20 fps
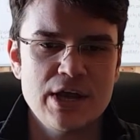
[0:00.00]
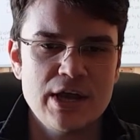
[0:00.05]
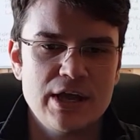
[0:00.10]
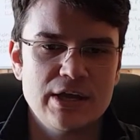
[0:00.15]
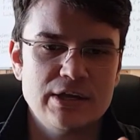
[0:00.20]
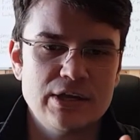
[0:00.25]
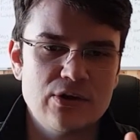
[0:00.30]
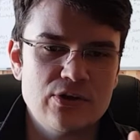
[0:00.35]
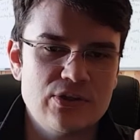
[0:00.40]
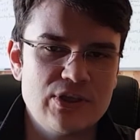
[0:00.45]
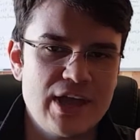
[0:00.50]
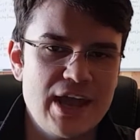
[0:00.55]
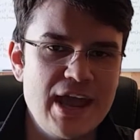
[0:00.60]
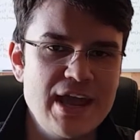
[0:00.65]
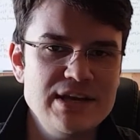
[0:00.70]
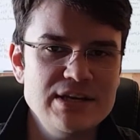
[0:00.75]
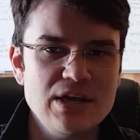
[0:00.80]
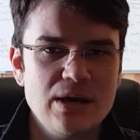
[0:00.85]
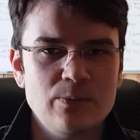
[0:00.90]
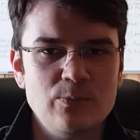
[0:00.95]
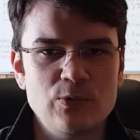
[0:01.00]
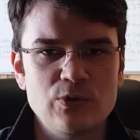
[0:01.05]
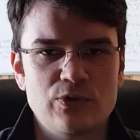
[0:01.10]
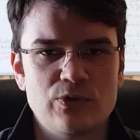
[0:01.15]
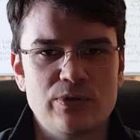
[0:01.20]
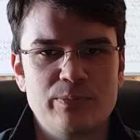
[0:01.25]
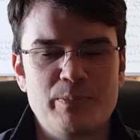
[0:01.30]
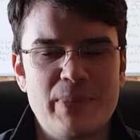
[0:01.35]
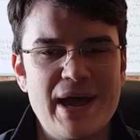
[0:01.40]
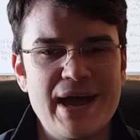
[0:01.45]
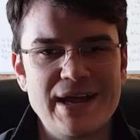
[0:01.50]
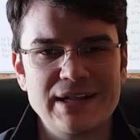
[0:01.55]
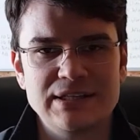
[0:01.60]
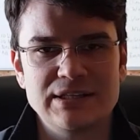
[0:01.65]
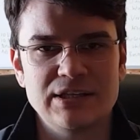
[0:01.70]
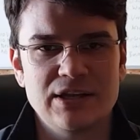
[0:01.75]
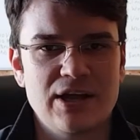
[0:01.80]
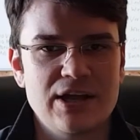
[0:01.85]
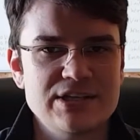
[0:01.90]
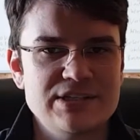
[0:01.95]
They end up with bad
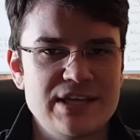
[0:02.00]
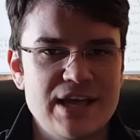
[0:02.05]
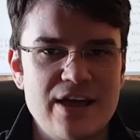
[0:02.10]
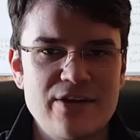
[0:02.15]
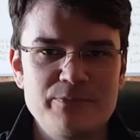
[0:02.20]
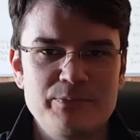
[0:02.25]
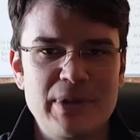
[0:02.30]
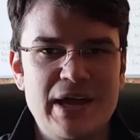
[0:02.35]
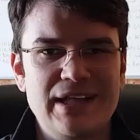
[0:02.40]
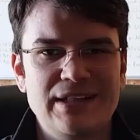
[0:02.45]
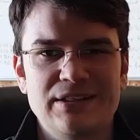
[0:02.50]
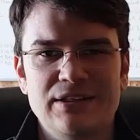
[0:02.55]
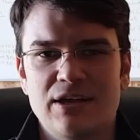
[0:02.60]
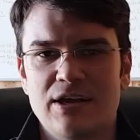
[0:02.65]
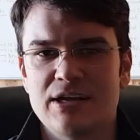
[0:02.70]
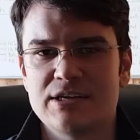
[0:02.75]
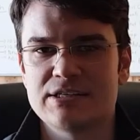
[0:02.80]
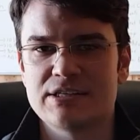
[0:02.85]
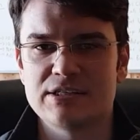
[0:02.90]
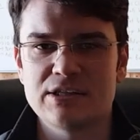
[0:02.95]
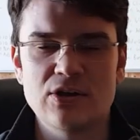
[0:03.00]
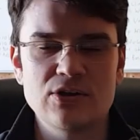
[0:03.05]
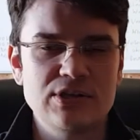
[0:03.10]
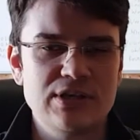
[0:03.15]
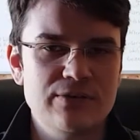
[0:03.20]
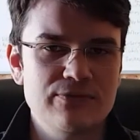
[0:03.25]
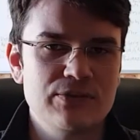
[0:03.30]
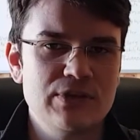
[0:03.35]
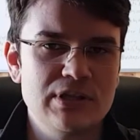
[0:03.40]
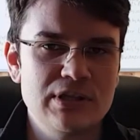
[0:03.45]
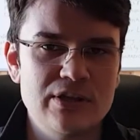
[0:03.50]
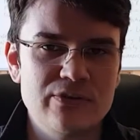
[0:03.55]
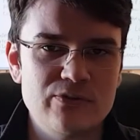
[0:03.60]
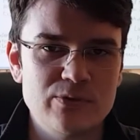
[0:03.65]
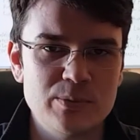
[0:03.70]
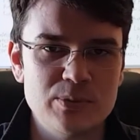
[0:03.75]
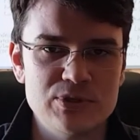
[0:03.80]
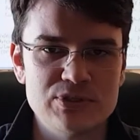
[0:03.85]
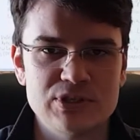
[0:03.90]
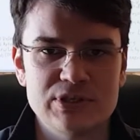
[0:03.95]
clients. They have bad clients. They don't give the
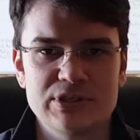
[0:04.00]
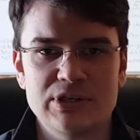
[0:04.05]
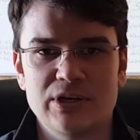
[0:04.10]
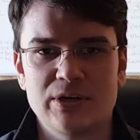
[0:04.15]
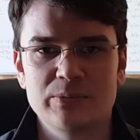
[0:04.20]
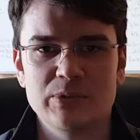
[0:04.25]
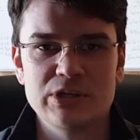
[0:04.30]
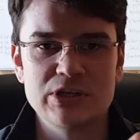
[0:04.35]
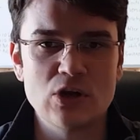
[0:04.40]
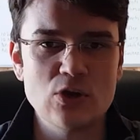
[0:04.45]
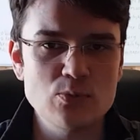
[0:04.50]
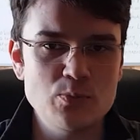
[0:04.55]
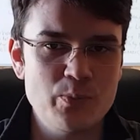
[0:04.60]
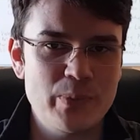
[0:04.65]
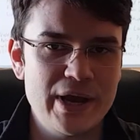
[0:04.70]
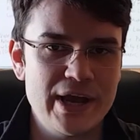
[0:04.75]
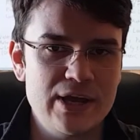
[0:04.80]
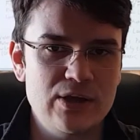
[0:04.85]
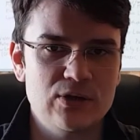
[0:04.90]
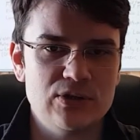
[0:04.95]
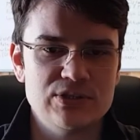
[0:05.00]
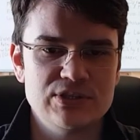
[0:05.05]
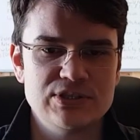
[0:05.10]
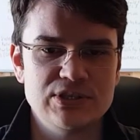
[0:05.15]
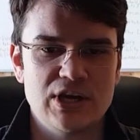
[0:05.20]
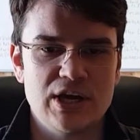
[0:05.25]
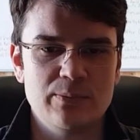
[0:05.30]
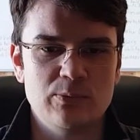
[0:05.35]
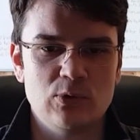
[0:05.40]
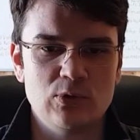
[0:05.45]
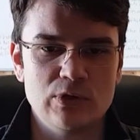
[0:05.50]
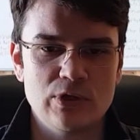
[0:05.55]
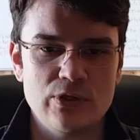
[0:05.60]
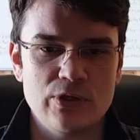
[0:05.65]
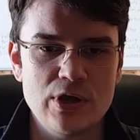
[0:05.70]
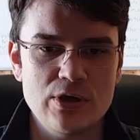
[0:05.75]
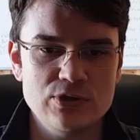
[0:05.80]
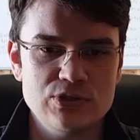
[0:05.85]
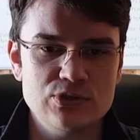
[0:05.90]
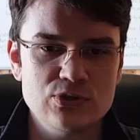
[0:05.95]
deliverables on time. They don't pay on time. All of
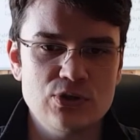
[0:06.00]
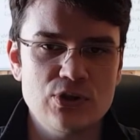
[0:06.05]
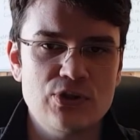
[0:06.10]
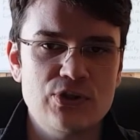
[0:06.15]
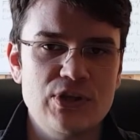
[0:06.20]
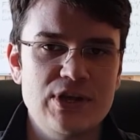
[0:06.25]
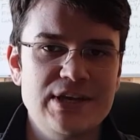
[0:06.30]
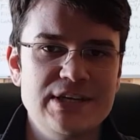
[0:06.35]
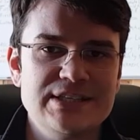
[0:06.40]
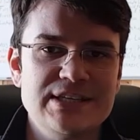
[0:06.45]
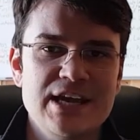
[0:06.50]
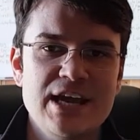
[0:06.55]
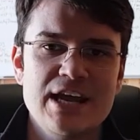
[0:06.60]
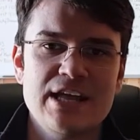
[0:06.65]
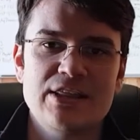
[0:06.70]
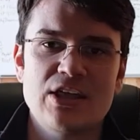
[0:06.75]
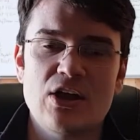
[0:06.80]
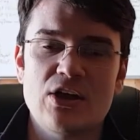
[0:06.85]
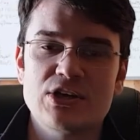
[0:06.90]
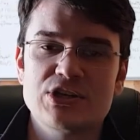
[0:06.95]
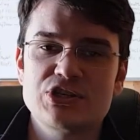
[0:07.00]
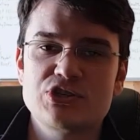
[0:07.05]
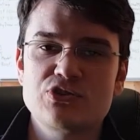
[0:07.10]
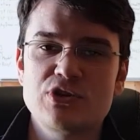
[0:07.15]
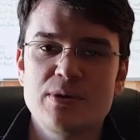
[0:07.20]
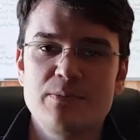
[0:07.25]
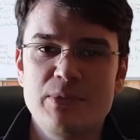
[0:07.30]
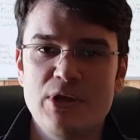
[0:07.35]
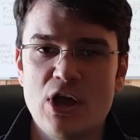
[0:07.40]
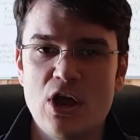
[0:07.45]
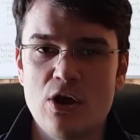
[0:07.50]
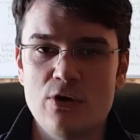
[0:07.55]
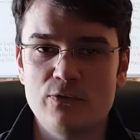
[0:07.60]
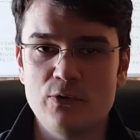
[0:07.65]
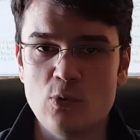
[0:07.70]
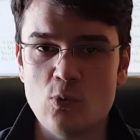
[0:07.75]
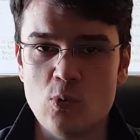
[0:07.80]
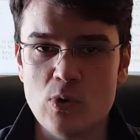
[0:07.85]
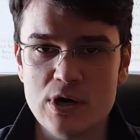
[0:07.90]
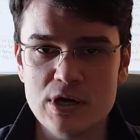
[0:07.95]
those sort of things. They're extremely
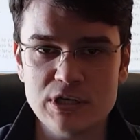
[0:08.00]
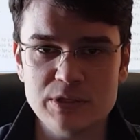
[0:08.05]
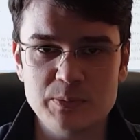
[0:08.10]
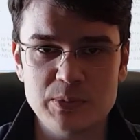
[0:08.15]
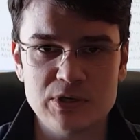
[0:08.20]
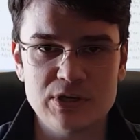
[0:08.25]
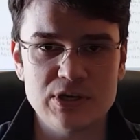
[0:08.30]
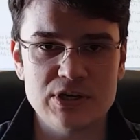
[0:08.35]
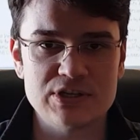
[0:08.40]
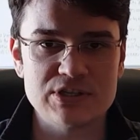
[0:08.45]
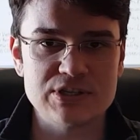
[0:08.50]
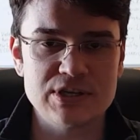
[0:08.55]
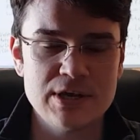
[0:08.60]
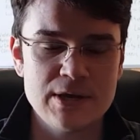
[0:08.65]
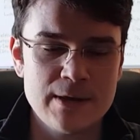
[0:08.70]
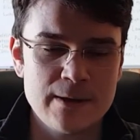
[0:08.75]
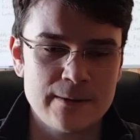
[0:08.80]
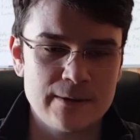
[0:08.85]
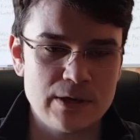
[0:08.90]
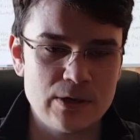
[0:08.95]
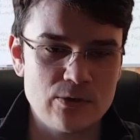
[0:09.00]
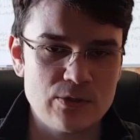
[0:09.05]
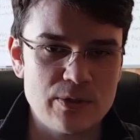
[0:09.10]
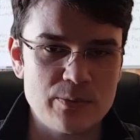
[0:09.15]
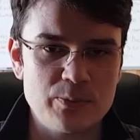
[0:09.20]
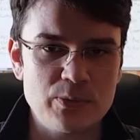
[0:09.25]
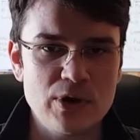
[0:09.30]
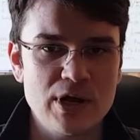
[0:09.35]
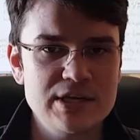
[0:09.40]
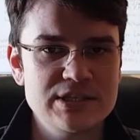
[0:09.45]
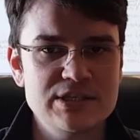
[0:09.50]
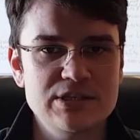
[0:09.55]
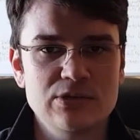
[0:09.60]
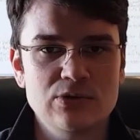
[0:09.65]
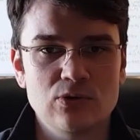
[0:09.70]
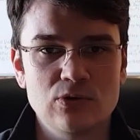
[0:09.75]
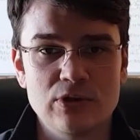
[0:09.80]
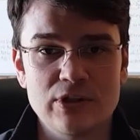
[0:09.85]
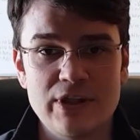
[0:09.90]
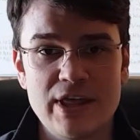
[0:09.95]
overworked because, the pricing and
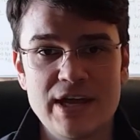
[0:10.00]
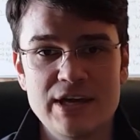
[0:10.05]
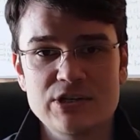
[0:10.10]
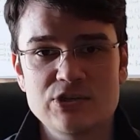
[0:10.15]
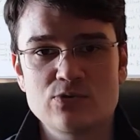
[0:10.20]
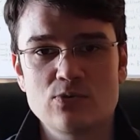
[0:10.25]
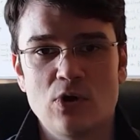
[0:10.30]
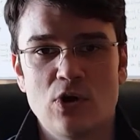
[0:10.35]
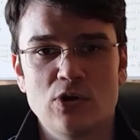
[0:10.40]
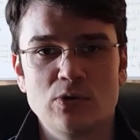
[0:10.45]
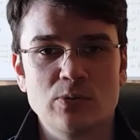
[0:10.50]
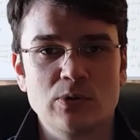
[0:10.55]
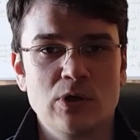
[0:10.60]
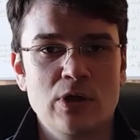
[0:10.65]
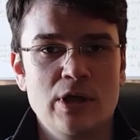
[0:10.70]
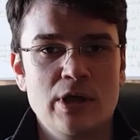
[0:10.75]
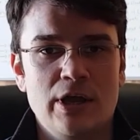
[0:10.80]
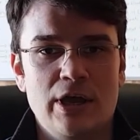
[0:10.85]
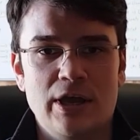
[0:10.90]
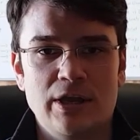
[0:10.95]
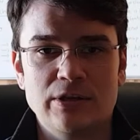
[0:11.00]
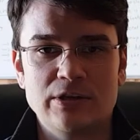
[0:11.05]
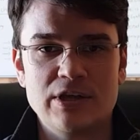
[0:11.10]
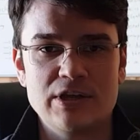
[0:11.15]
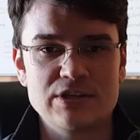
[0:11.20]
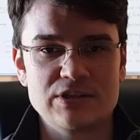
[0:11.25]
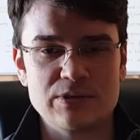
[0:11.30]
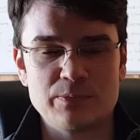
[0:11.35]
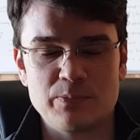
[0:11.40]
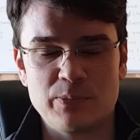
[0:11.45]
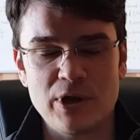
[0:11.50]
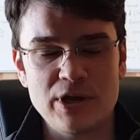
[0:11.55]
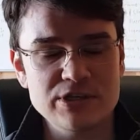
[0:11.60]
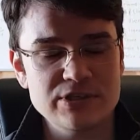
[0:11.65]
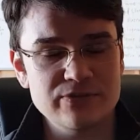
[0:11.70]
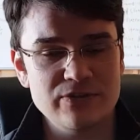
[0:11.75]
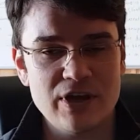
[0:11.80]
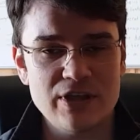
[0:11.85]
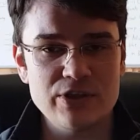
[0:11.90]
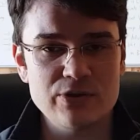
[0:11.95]
all of that is wrong. And there's a bunch
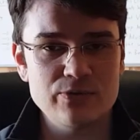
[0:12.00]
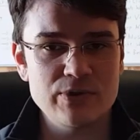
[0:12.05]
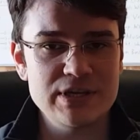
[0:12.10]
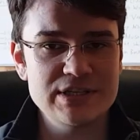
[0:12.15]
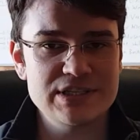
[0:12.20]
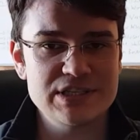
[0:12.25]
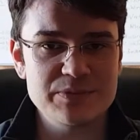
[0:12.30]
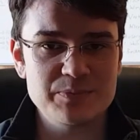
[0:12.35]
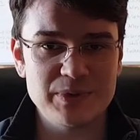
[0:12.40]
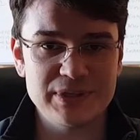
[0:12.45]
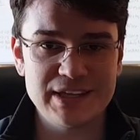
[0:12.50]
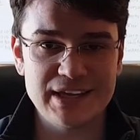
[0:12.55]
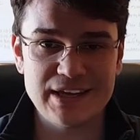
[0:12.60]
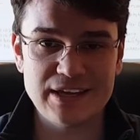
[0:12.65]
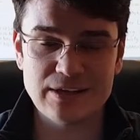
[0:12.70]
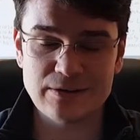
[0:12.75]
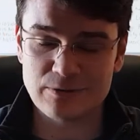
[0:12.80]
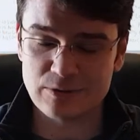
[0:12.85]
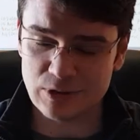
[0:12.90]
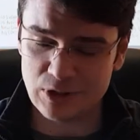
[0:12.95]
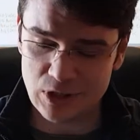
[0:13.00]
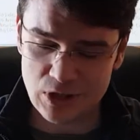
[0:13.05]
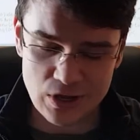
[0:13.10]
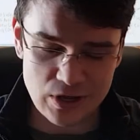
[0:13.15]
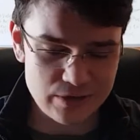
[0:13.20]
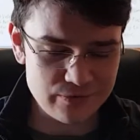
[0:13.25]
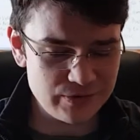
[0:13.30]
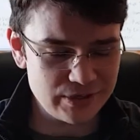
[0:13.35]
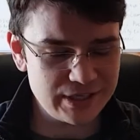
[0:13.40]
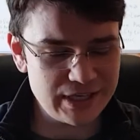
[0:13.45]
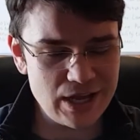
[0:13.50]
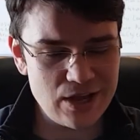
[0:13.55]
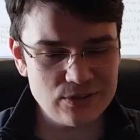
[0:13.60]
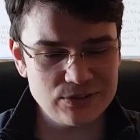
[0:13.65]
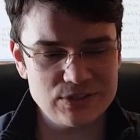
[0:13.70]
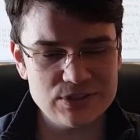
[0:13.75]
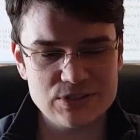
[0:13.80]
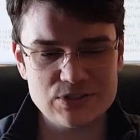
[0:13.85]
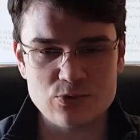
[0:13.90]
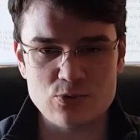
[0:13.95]
of other reasons, but a lot of
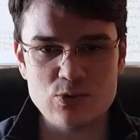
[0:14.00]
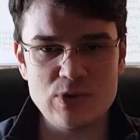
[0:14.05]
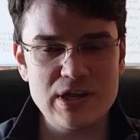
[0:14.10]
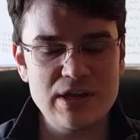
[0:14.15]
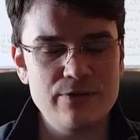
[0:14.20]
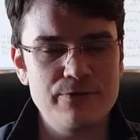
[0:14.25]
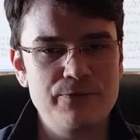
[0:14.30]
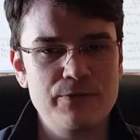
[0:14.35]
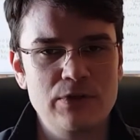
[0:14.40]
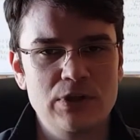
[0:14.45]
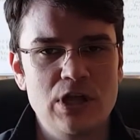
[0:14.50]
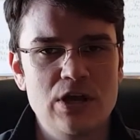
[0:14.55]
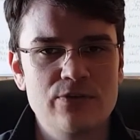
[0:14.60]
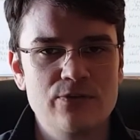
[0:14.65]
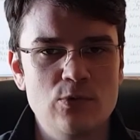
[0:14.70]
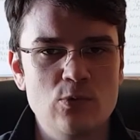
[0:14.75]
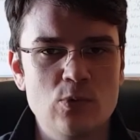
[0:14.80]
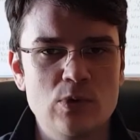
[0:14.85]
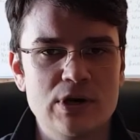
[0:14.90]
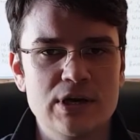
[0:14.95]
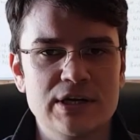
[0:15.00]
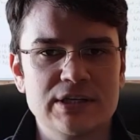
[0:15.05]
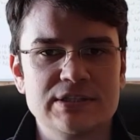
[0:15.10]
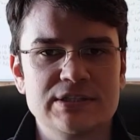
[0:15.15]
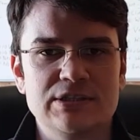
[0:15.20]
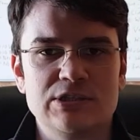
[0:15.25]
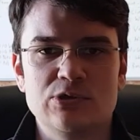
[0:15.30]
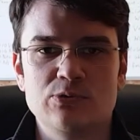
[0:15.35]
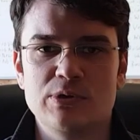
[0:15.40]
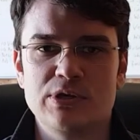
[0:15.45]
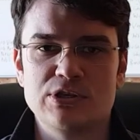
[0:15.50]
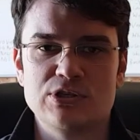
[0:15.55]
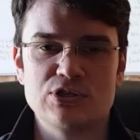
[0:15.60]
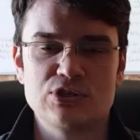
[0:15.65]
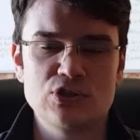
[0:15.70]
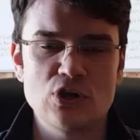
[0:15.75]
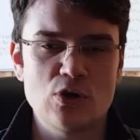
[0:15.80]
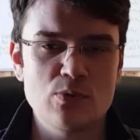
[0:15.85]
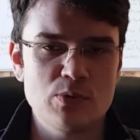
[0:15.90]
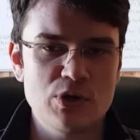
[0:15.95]
accountants really feel overworked, doing
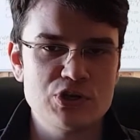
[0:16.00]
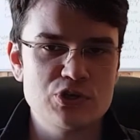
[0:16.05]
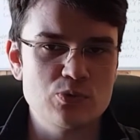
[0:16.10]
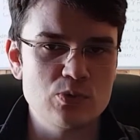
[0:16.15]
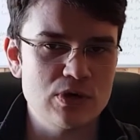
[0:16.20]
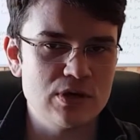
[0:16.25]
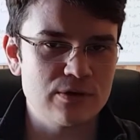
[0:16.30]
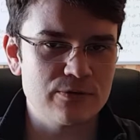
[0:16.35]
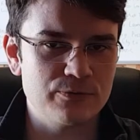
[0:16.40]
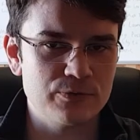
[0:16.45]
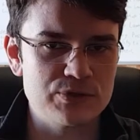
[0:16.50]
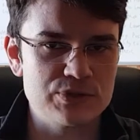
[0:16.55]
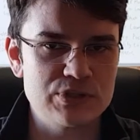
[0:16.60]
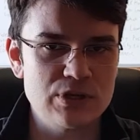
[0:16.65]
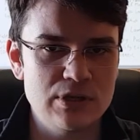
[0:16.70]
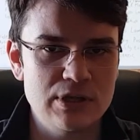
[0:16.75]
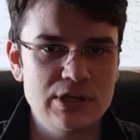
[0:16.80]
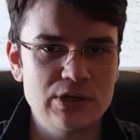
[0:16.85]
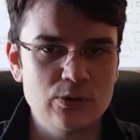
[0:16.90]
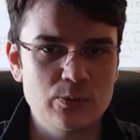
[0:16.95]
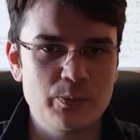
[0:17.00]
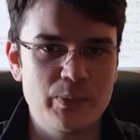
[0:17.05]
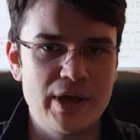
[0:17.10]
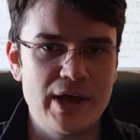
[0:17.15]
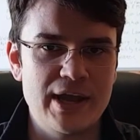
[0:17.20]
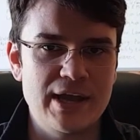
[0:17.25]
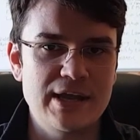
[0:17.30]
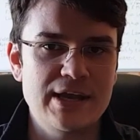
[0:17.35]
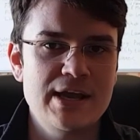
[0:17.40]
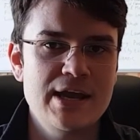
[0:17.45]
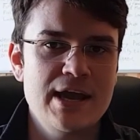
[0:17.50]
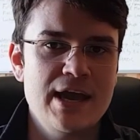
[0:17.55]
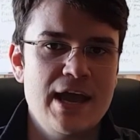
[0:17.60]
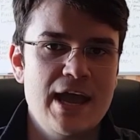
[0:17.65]
so much work for so little pay.